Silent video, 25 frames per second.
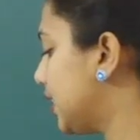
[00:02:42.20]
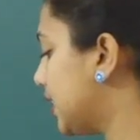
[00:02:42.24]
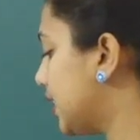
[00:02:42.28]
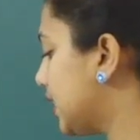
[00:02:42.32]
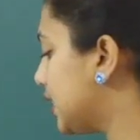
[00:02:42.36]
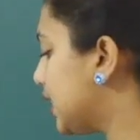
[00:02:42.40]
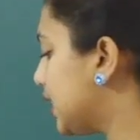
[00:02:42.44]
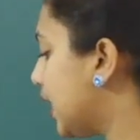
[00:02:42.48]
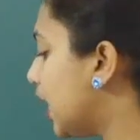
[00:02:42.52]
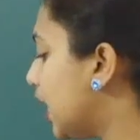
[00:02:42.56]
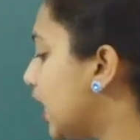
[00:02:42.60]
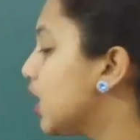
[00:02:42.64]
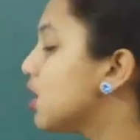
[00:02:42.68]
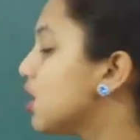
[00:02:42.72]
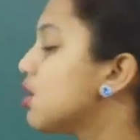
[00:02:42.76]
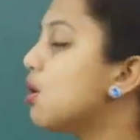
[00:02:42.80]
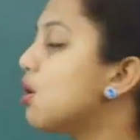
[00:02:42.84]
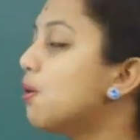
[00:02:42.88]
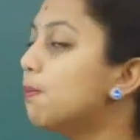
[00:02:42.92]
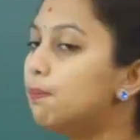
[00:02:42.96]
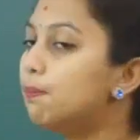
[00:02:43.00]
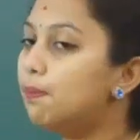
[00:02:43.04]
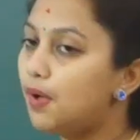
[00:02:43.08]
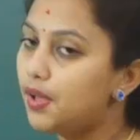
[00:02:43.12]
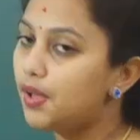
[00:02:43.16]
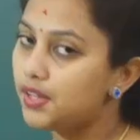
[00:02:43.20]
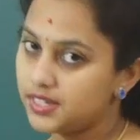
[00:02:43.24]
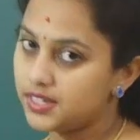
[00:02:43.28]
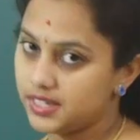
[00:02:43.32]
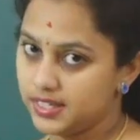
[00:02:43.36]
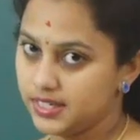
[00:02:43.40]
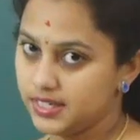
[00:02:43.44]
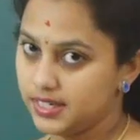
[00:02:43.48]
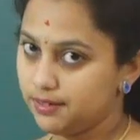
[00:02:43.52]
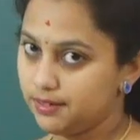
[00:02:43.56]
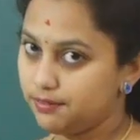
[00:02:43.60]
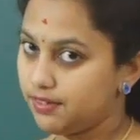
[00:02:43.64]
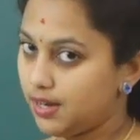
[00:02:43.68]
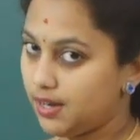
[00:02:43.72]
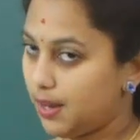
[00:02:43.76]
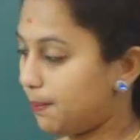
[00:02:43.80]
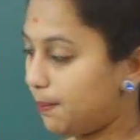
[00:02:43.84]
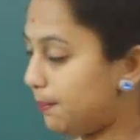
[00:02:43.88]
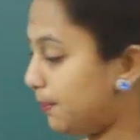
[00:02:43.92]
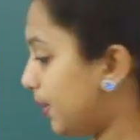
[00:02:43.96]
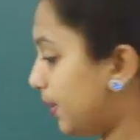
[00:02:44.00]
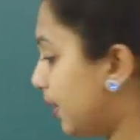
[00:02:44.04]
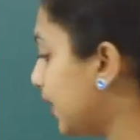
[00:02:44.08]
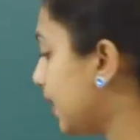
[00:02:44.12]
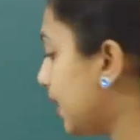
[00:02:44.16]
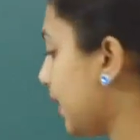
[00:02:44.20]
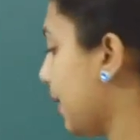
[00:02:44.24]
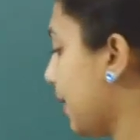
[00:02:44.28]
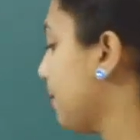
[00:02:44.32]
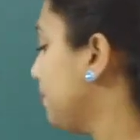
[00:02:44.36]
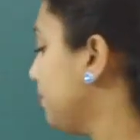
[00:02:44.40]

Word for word: it is a positive number